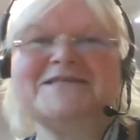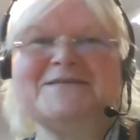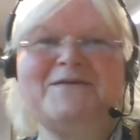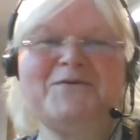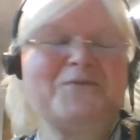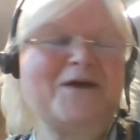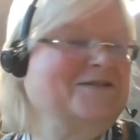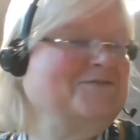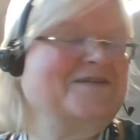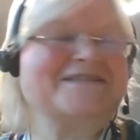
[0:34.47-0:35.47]
It's a bit of a
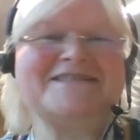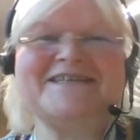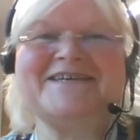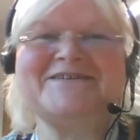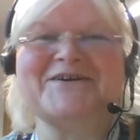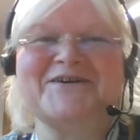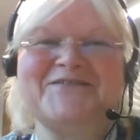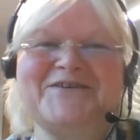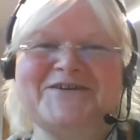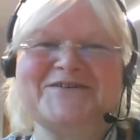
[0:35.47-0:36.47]
wild and windy day in
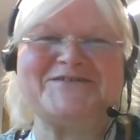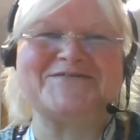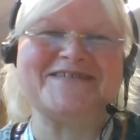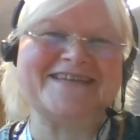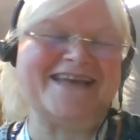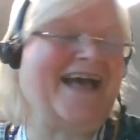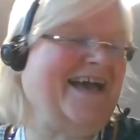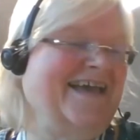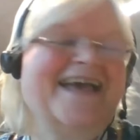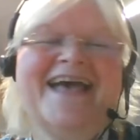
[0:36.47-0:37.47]
North Yorkshire, isn't it?
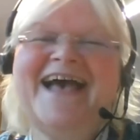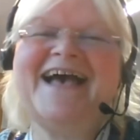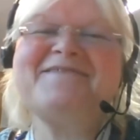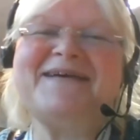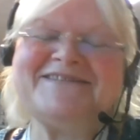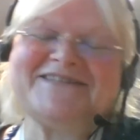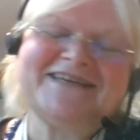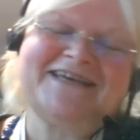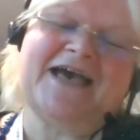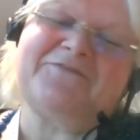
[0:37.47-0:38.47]
Hi, I'm
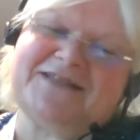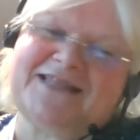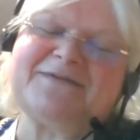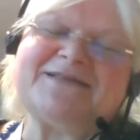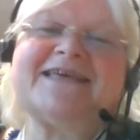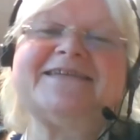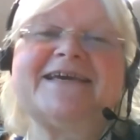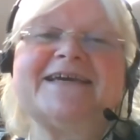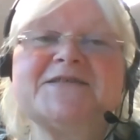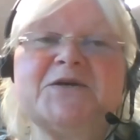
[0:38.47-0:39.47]
Angela Cavill. I'm a
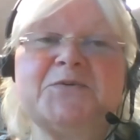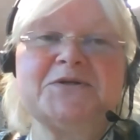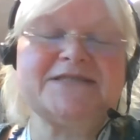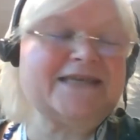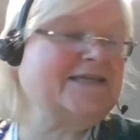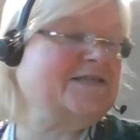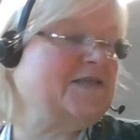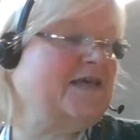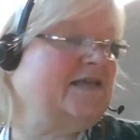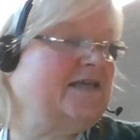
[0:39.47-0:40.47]
Sendiass
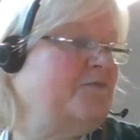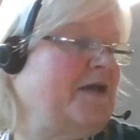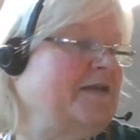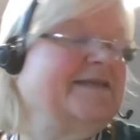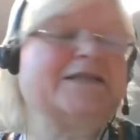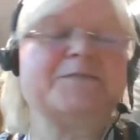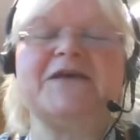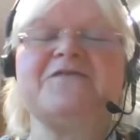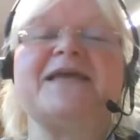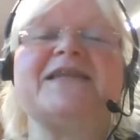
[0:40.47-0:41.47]
coordinator and I provide a little
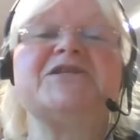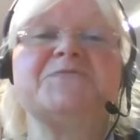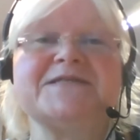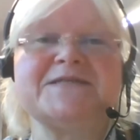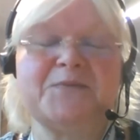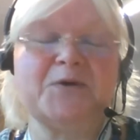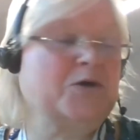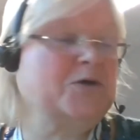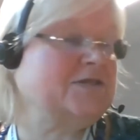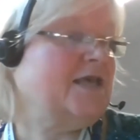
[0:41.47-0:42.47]
bit of management
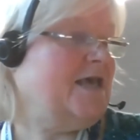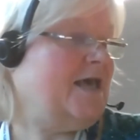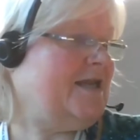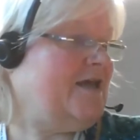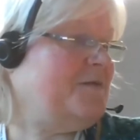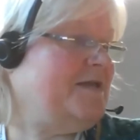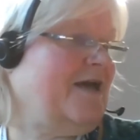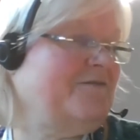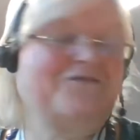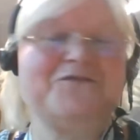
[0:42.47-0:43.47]
support, and I've been
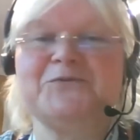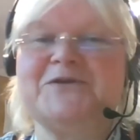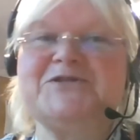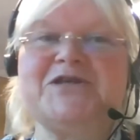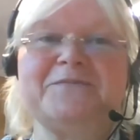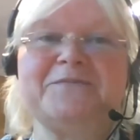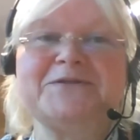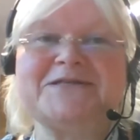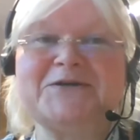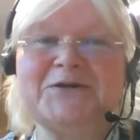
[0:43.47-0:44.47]
having fun with Jan
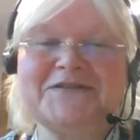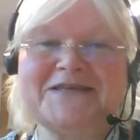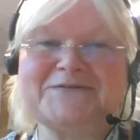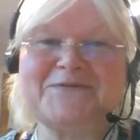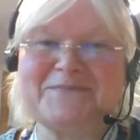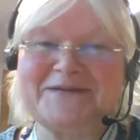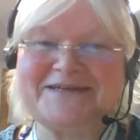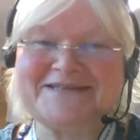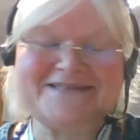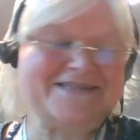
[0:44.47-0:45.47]
putting all of these
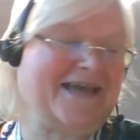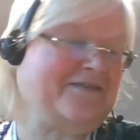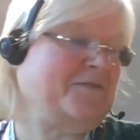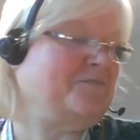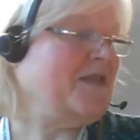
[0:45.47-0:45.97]
webinars together.